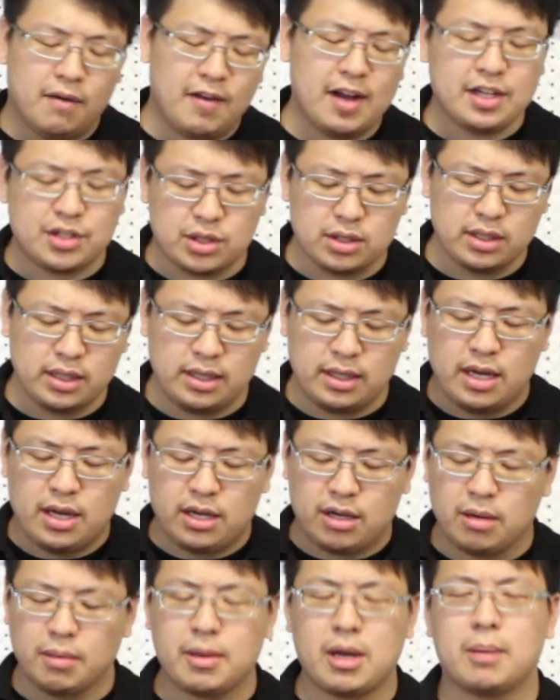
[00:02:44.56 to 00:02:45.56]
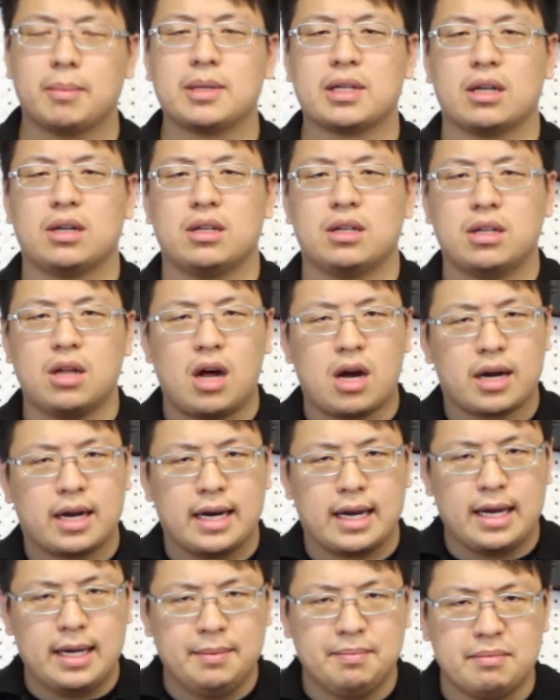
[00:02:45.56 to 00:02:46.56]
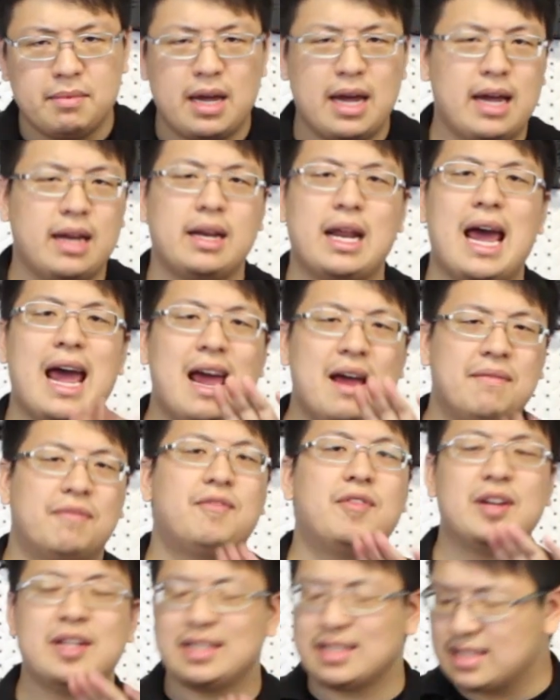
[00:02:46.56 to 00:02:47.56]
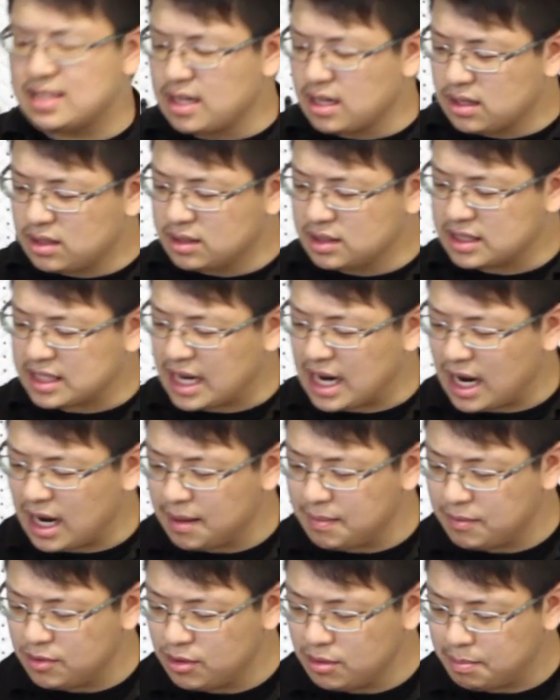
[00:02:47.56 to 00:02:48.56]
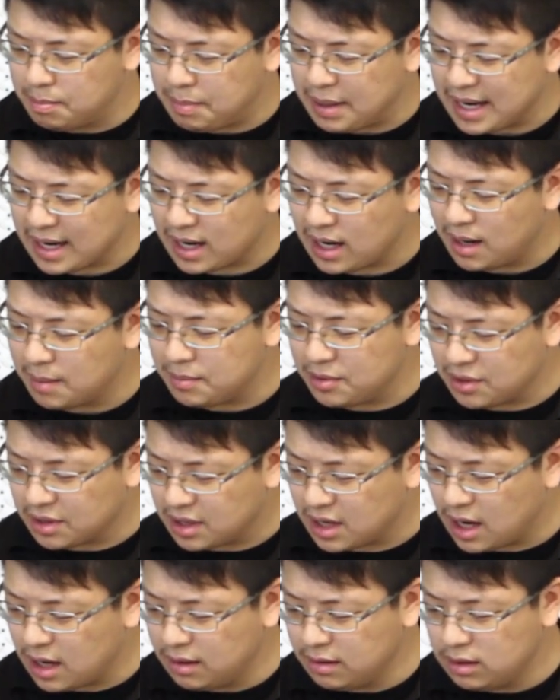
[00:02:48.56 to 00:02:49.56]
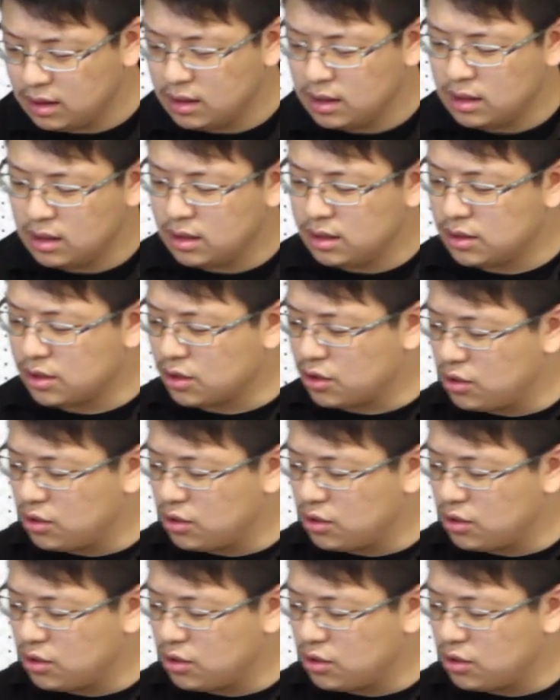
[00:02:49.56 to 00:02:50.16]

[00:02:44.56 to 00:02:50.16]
Eventually, you'll be able to lock it in and every single time you pick up your gun, your